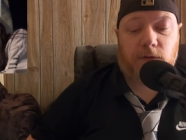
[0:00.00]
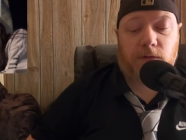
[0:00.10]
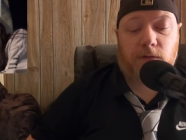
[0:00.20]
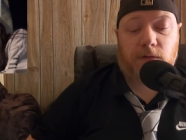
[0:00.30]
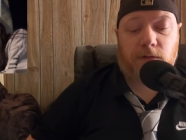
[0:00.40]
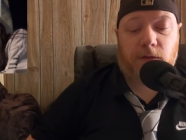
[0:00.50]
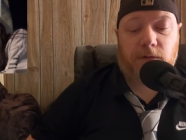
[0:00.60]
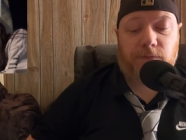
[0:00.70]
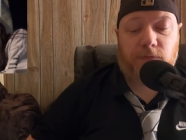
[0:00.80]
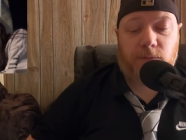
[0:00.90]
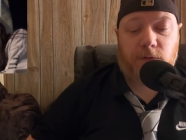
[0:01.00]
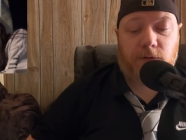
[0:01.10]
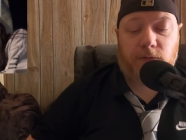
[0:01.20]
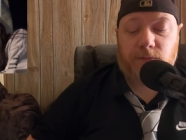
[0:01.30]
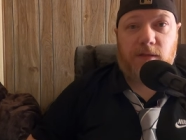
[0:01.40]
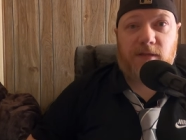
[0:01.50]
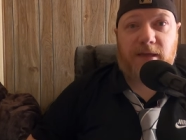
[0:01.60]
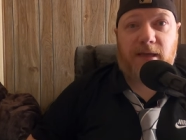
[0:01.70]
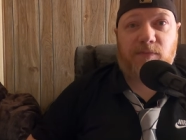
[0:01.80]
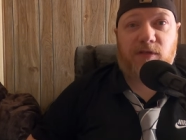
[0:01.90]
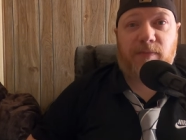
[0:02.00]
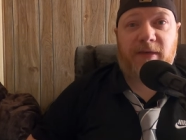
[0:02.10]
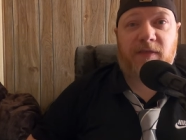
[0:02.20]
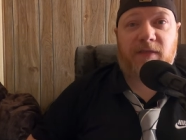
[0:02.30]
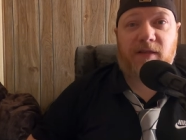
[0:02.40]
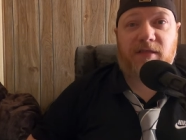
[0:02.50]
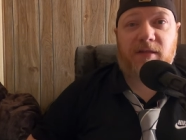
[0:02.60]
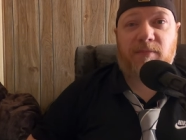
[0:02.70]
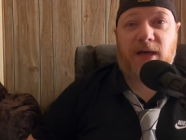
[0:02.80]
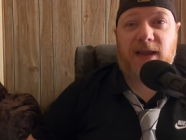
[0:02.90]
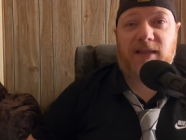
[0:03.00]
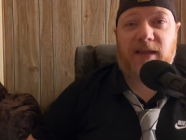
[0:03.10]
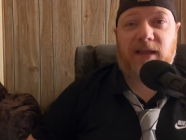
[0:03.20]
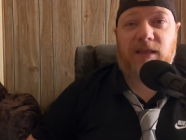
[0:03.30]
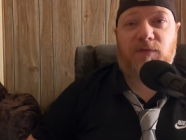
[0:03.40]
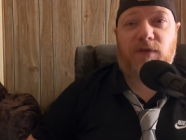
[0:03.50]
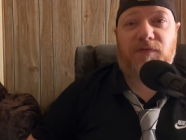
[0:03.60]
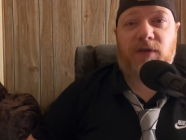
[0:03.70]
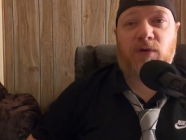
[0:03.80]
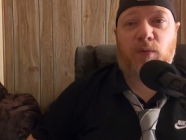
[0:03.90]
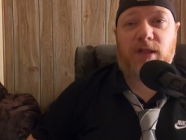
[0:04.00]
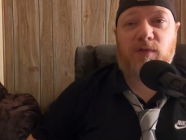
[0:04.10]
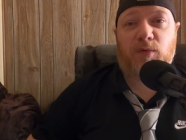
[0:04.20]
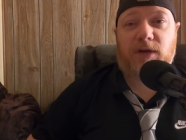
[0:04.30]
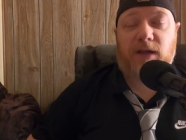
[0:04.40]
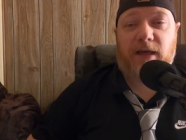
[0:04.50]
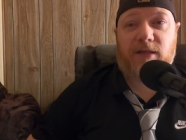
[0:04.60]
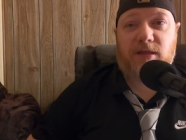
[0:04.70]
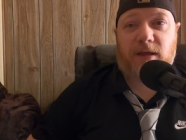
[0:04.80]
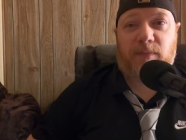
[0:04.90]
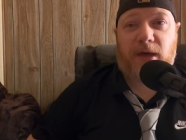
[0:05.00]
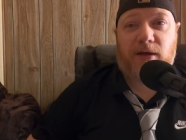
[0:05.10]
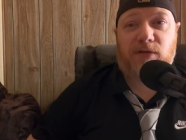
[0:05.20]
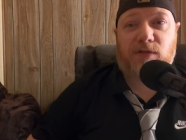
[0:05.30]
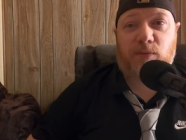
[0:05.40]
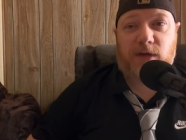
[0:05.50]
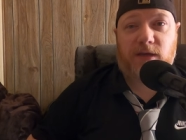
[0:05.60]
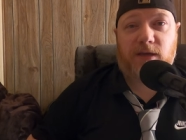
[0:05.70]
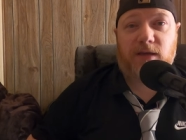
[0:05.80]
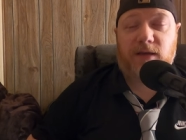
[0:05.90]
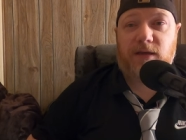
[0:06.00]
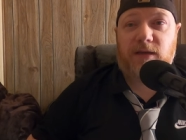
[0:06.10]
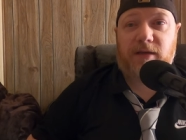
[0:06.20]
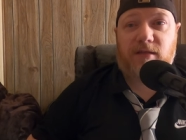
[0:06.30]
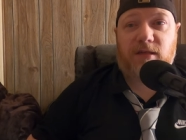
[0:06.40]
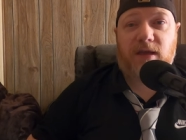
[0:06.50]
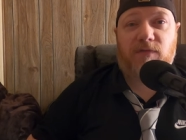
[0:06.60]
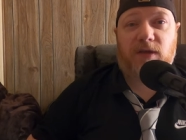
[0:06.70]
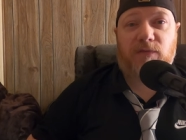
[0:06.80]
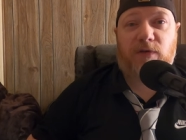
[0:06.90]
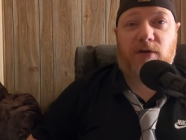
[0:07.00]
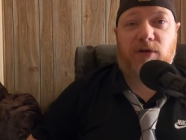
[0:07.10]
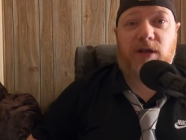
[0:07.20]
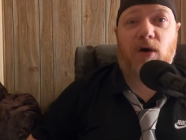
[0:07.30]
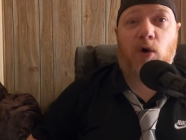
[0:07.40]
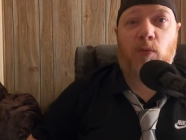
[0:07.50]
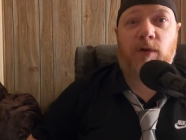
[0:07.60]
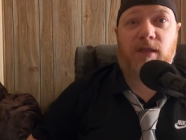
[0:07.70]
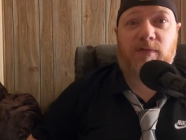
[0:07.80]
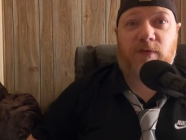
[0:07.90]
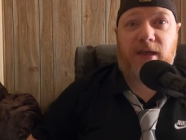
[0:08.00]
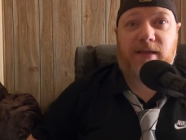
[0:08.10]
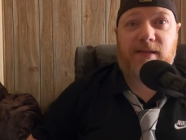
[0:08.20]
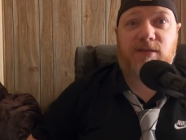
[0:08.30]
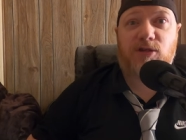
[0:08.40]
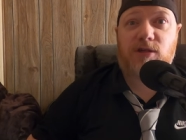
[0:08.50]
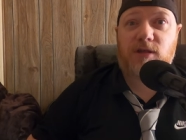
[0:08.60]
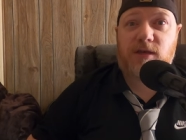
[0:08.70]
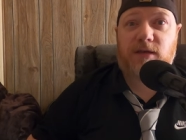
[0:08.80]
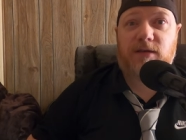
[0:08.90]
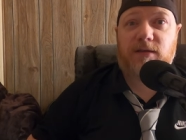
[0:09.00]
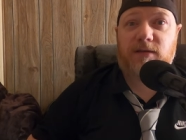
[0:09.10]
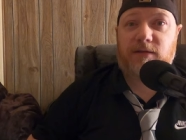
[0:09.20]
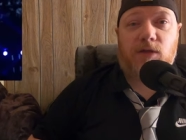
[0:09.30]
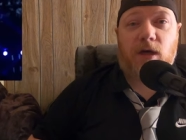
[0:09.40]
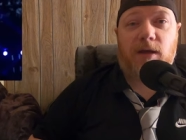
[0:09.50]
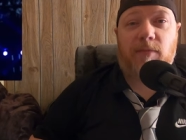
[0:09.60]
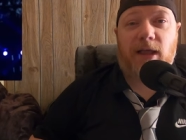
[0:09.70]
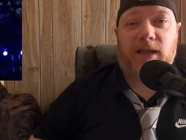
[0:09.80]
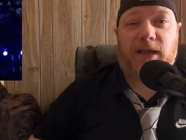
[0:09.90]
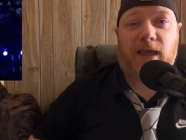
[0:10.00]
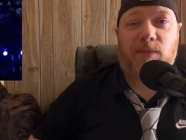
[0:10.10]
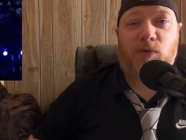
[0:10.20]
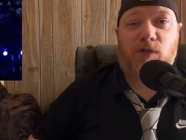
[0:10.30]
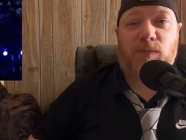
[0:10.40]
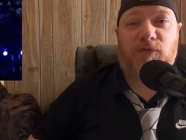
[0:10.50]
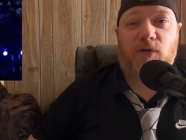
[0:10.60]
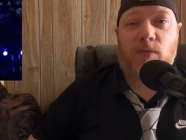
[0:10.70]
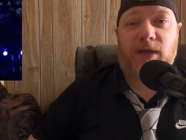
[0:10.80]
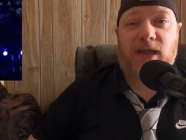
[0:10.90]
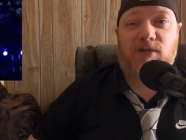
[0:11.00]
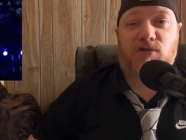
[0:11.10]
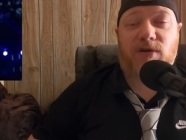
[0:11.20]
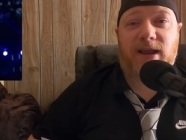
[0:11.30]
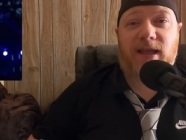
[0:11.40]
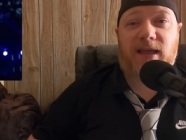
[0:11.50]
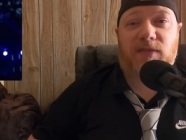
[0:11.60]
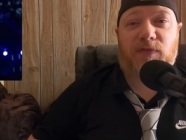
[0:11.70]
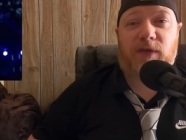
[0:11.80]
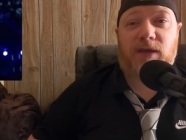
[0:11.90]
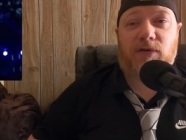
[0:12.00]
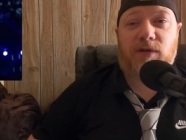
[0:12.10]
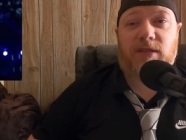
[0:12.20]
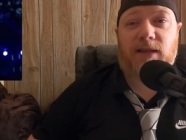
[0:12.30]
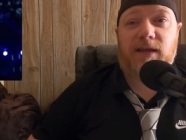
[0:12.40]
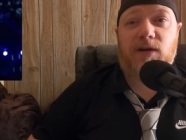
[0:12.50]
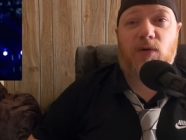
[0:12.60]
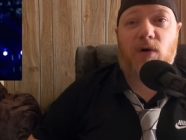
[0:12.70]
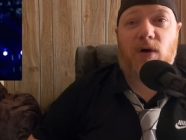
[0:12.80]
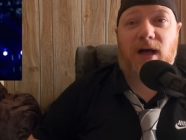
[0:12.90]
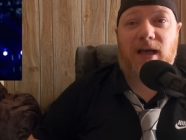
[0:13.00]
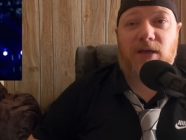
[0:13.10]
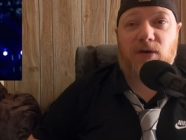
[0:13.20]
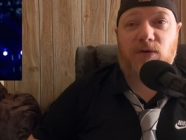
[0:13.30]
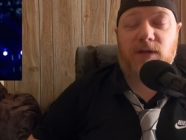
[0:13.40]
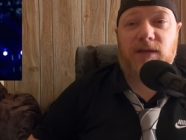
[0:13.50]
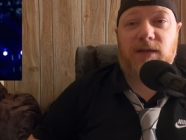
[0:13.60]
Just not for me. Sam Smith did some modeling in the Vivian Westwood collection at Paris Week. It's giving very homeless Viking chic. John Mellencamp was performing at Stranahan Theater in Toledo, Ohio,